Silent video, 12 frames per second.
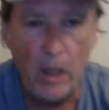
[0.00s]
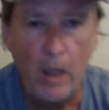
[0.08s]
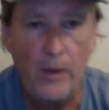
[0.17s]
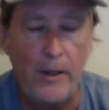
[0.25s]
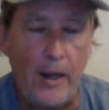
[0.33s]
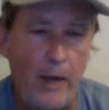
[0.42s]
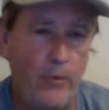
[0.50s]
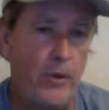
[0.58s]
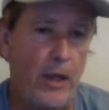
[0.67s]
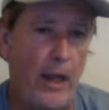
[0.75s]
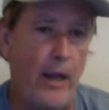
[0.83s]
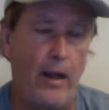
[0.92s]
Then after
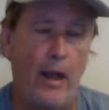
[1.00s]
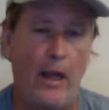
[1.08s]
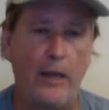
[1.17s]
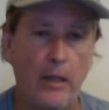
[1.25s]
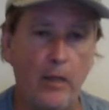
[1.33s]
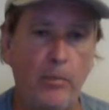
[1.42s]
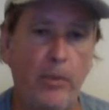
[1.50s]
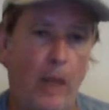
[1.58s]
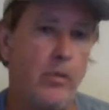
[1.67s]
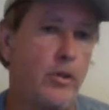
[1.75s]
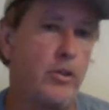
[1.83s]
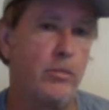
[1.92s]
that, I did
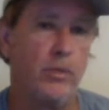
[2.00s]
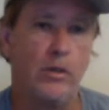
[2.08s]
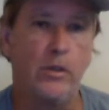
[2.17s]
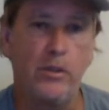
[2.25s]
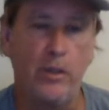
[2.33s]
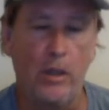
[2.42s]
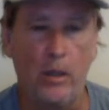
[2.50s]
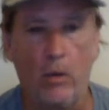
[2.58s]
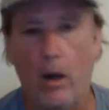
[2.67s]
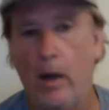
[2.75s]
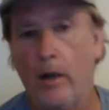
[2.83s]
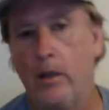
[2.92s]
publish books in
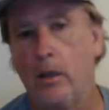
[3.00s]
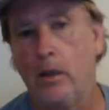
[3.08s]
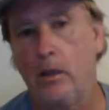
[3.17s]
erotica.